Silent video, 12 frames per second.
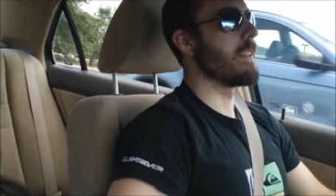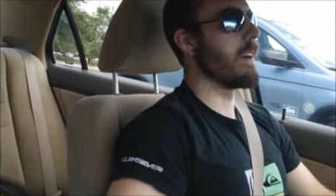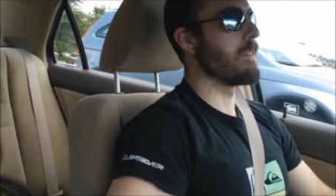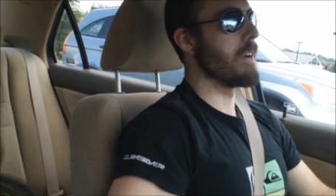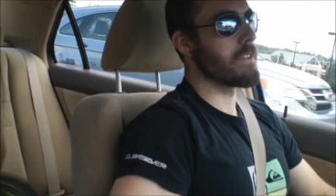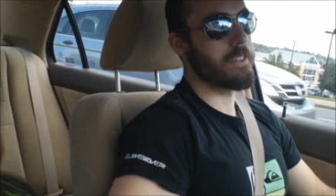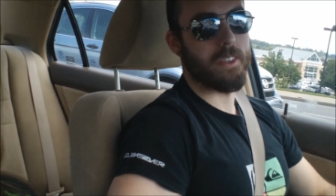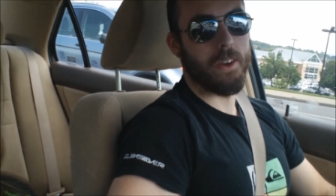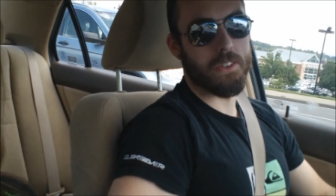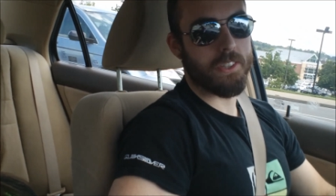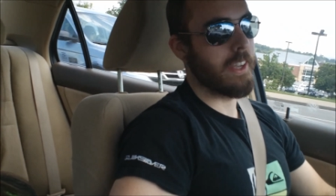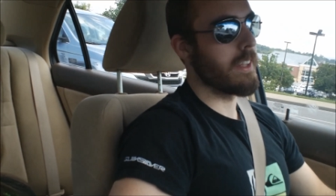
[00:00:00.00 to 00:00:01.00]
I, was
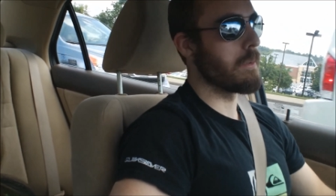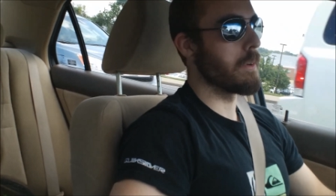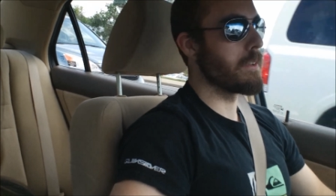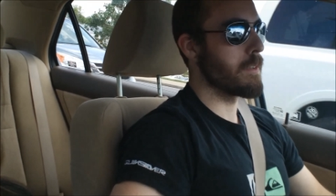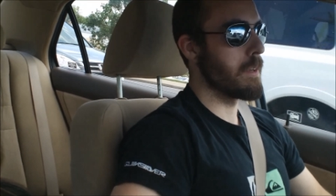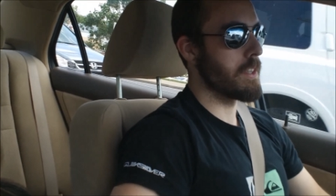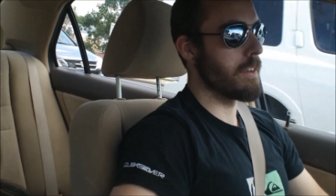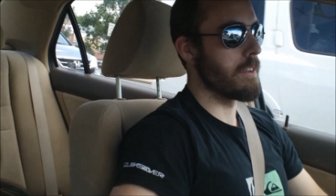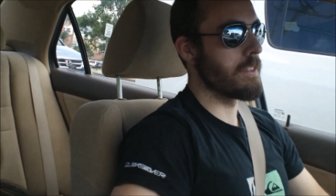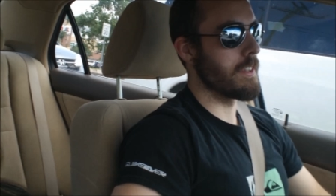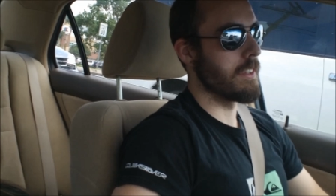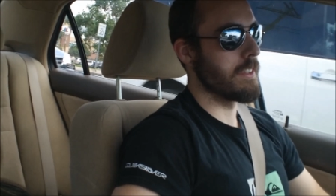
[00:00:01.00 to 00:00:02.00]
I was saying that word so much
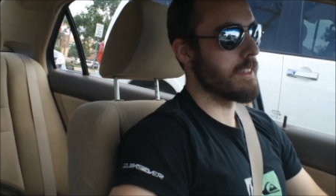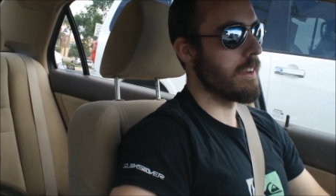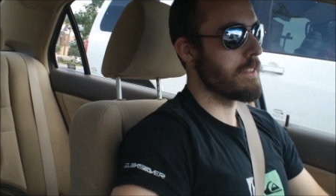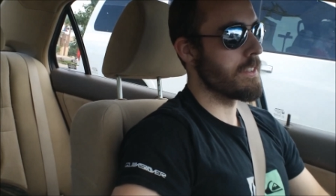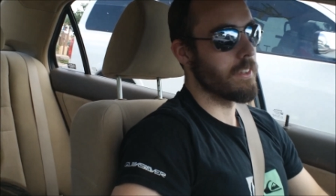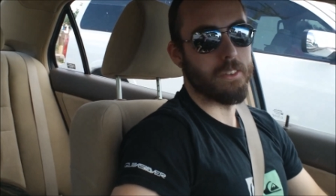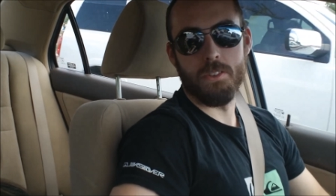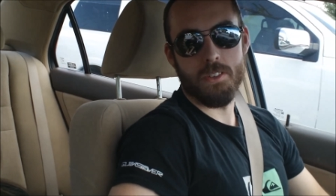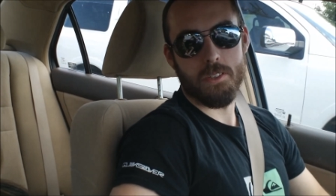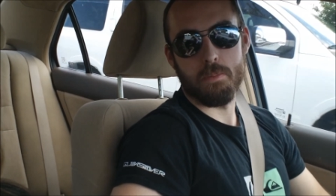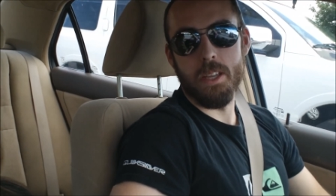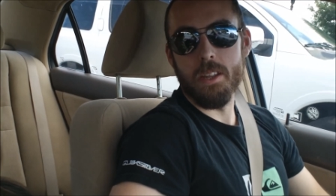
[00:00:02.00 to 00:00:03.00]
starts to, starts to lose
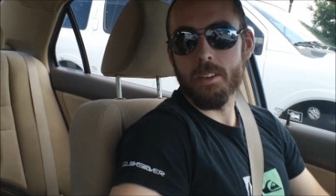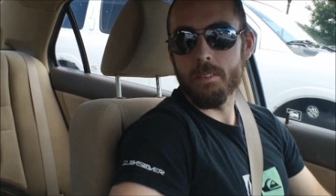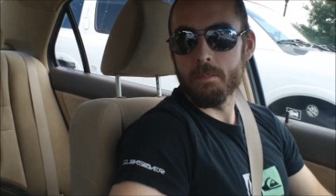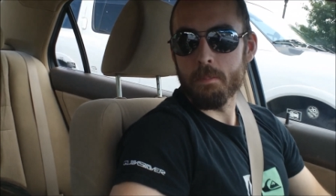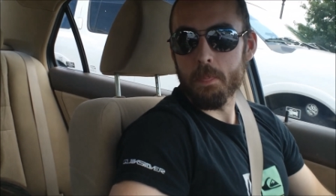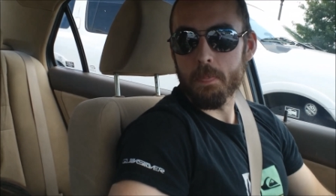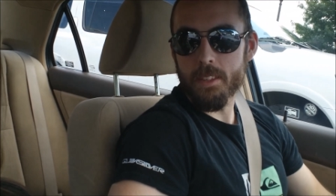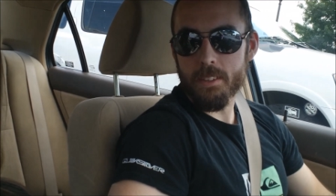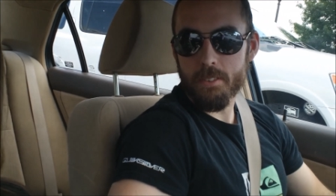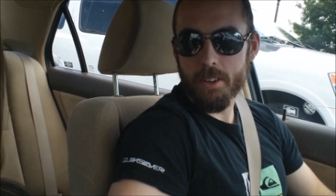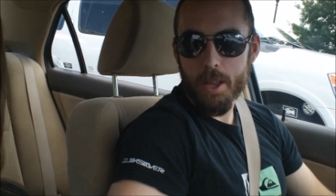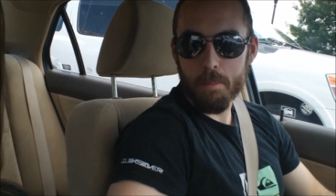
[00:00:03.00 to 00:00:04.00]
its meaning. Mm-hmm. Has
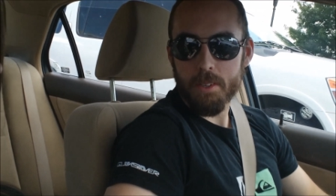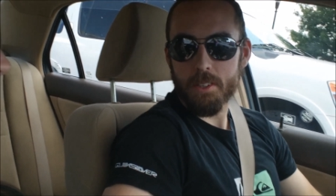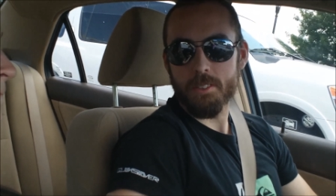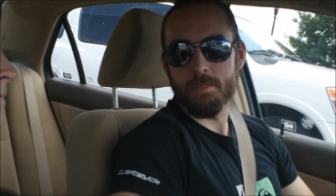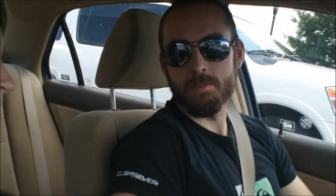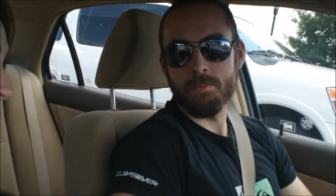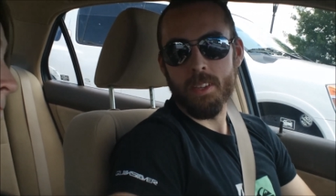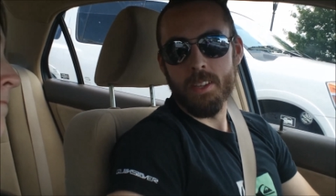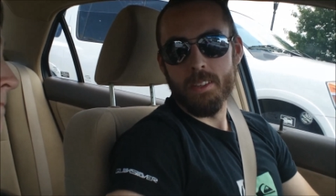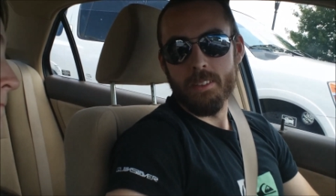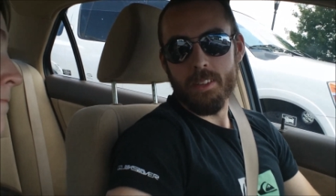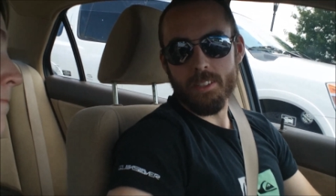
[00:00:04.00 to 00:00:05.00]
ever happened to you?
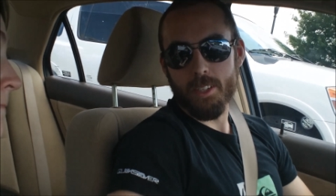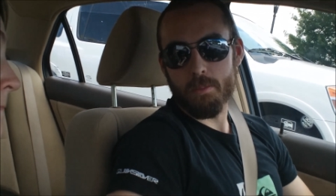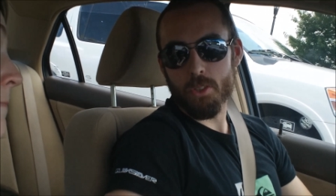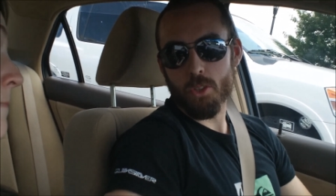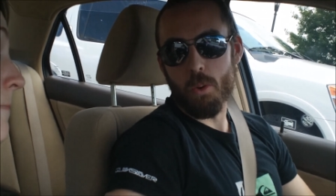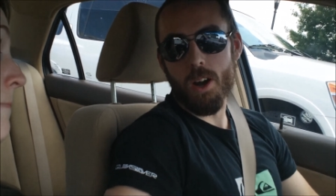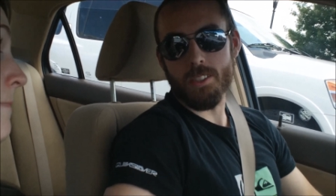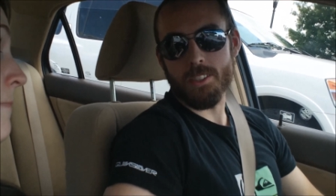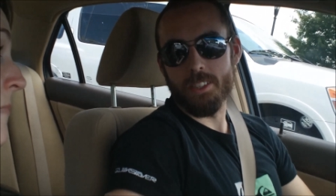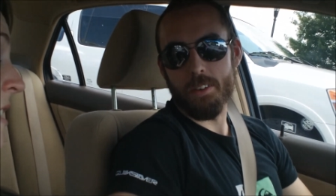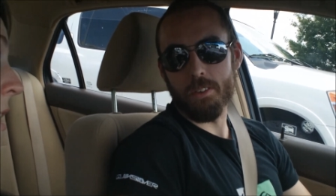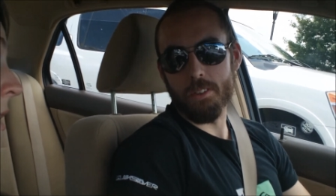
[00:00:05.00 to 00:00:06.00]
Mm-hmm. Except
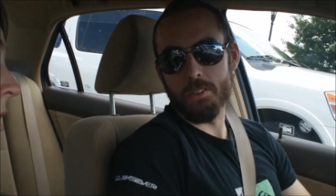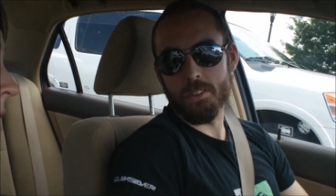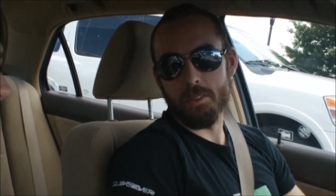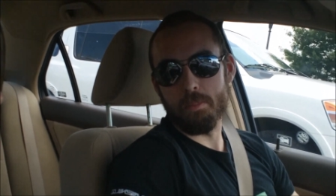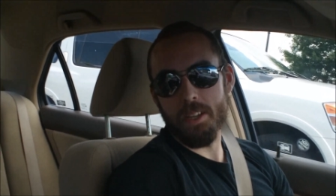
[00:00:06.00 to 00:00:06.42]
squats never lose their